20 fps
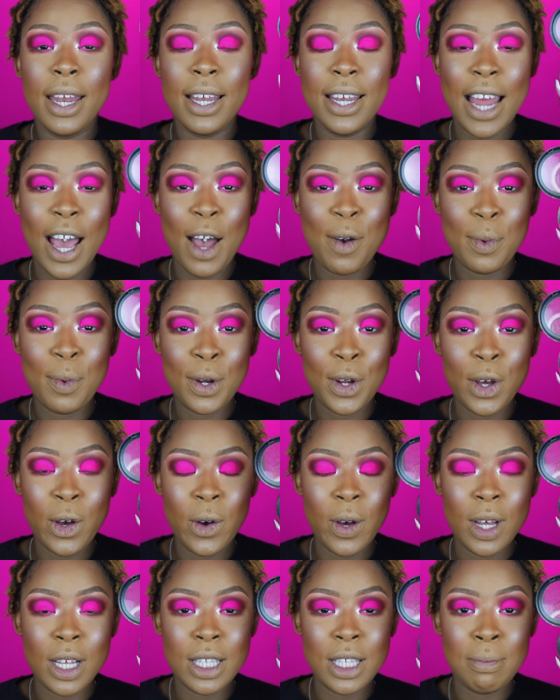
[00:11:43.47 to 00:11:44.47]
Now I'm gonna
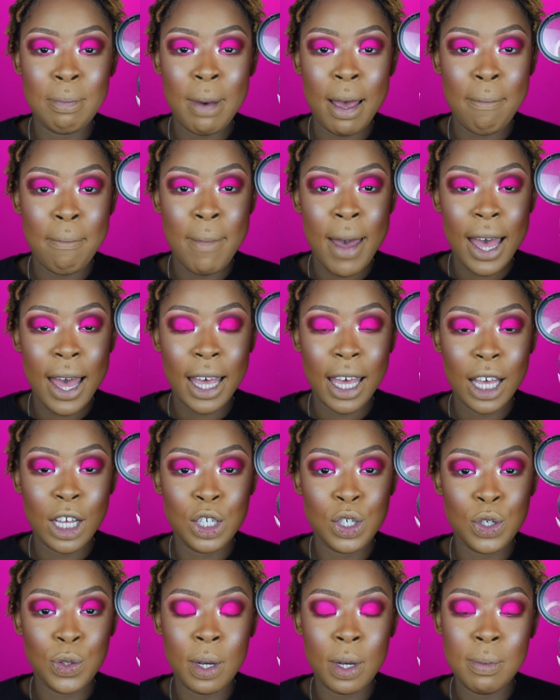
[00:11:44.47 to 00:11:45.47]
go into my MAC
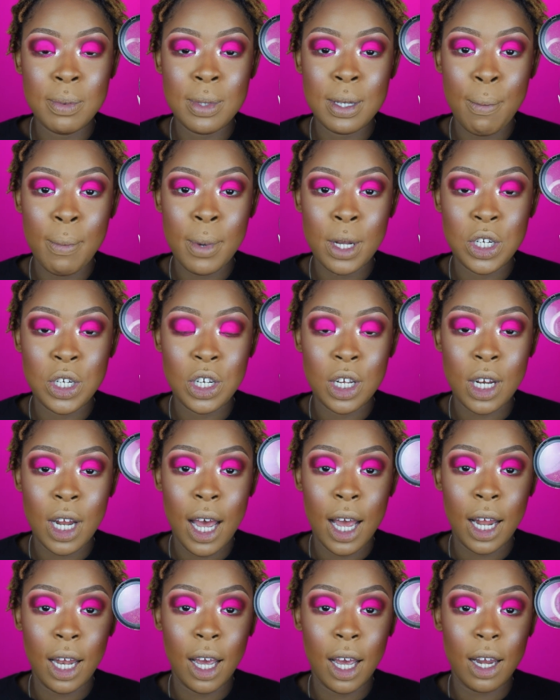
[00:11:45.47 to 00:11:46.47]
Extreme Dimension
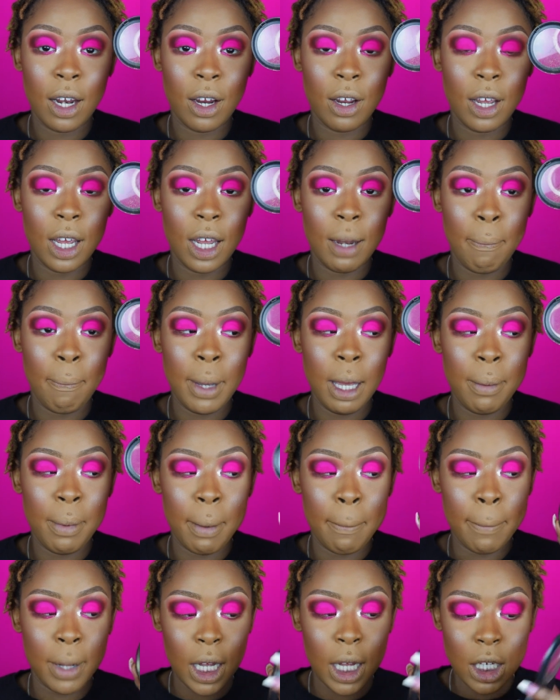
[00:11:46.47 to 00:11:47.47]
highlighter in
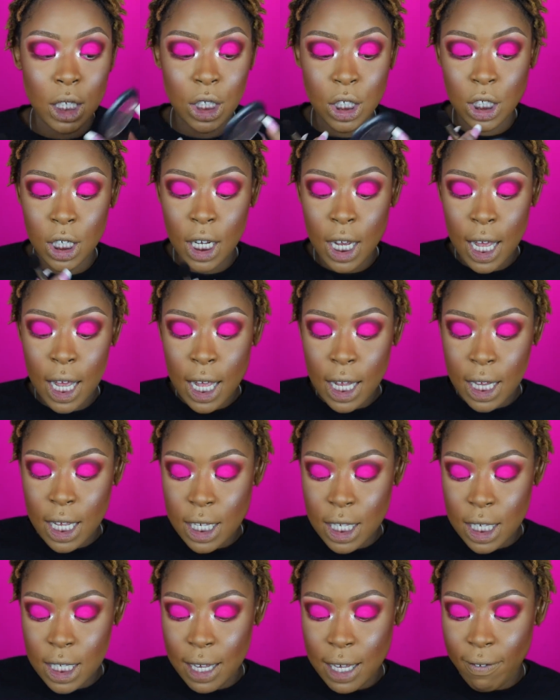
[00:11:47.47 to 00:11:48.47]
Beaming Blush.
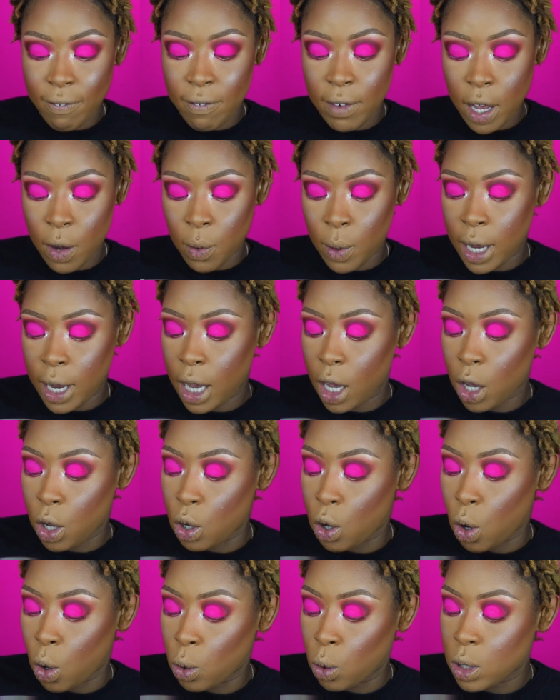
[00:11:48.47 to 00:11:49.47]
This is a very
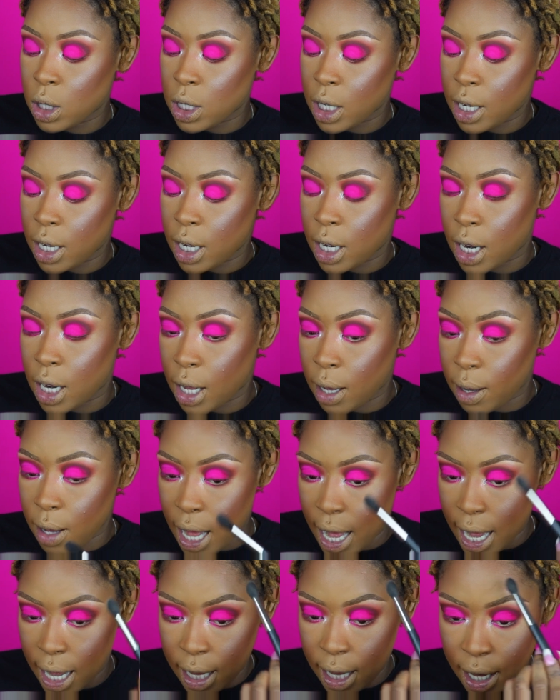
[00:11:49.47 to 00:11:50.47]
golden
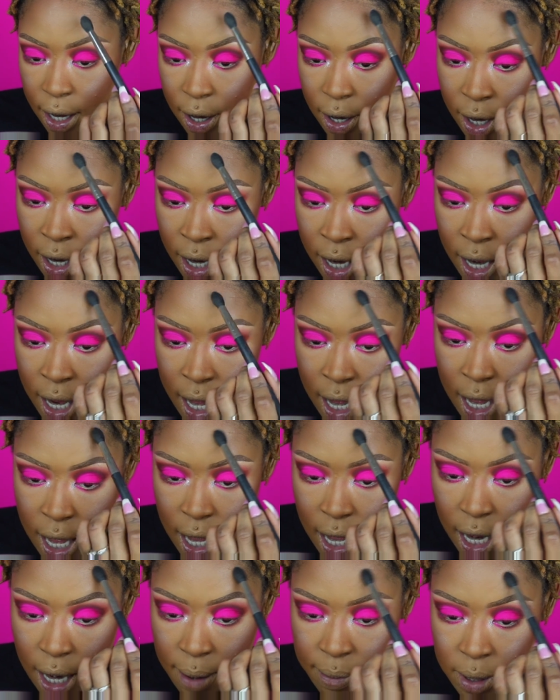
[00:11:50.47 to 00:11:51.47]
highlighter.
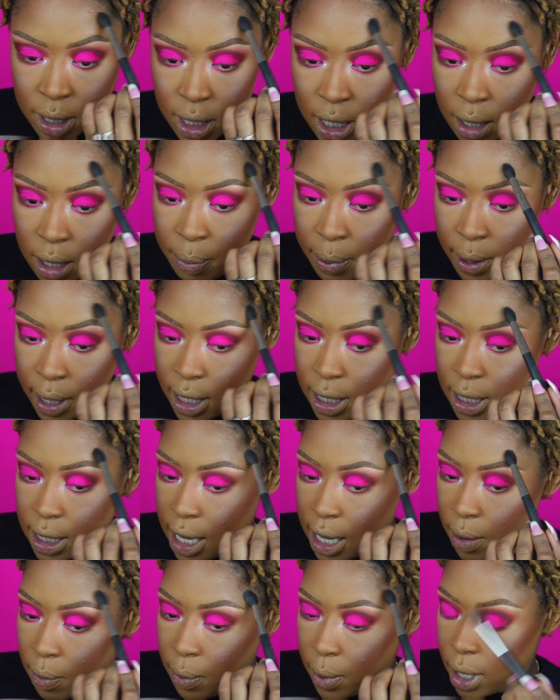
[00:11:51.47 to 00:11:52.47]
I'm just gonna place
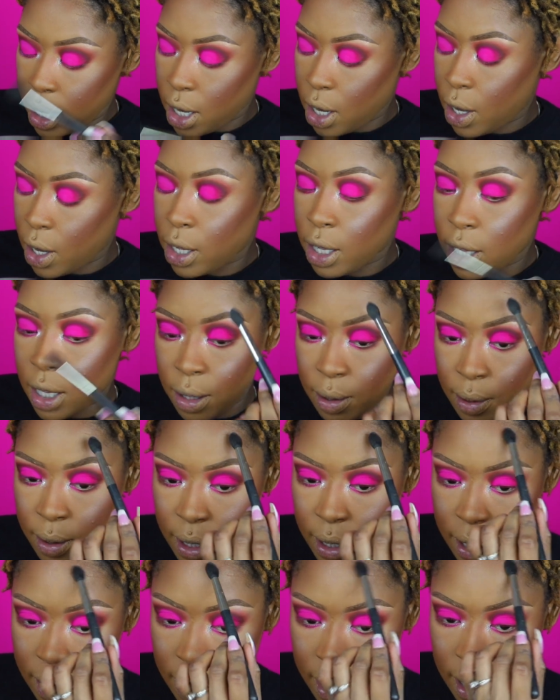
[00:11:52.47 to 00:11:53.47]
that one
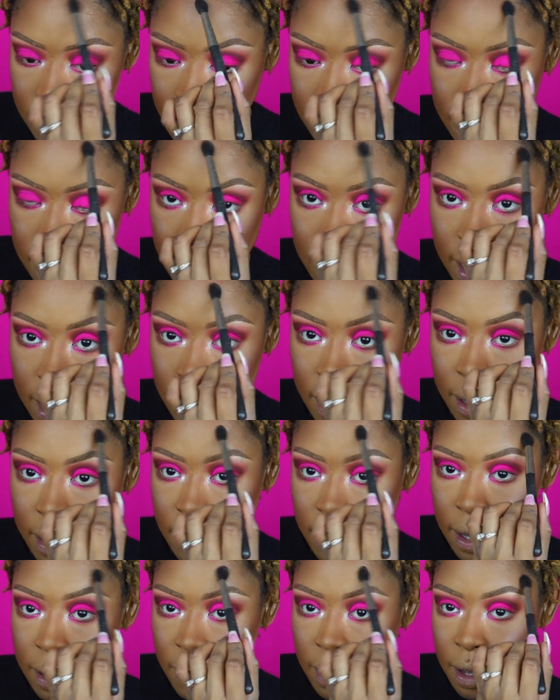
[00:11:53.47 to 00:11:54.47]

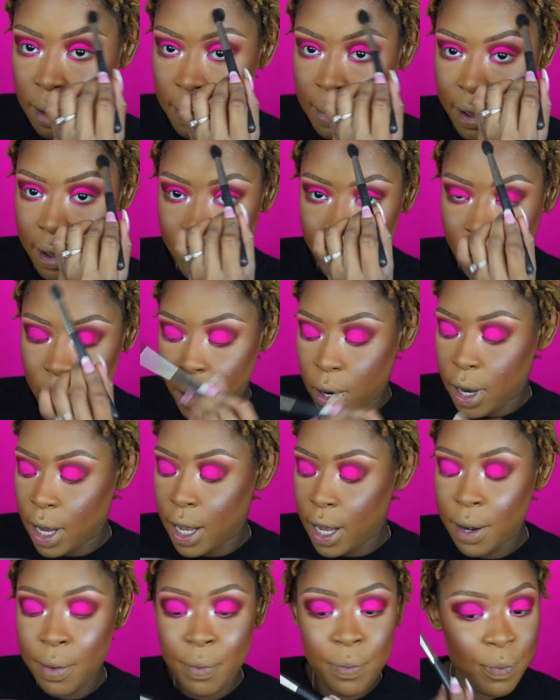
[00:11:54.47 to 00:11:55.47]
on my
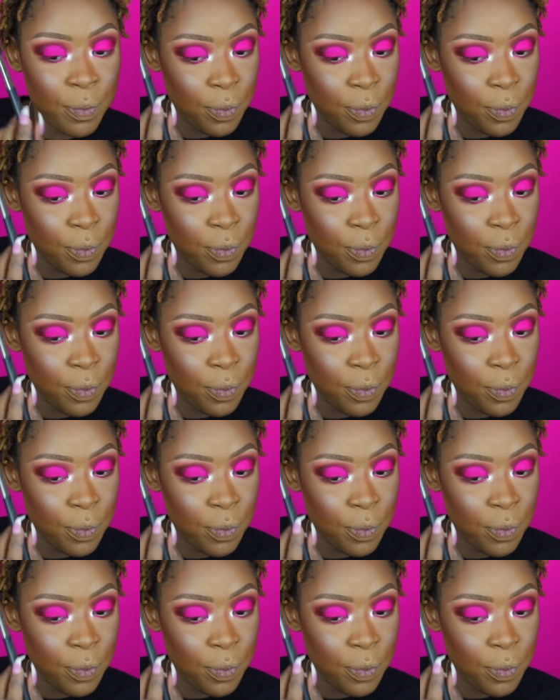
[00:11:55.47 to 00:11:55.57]
forehead,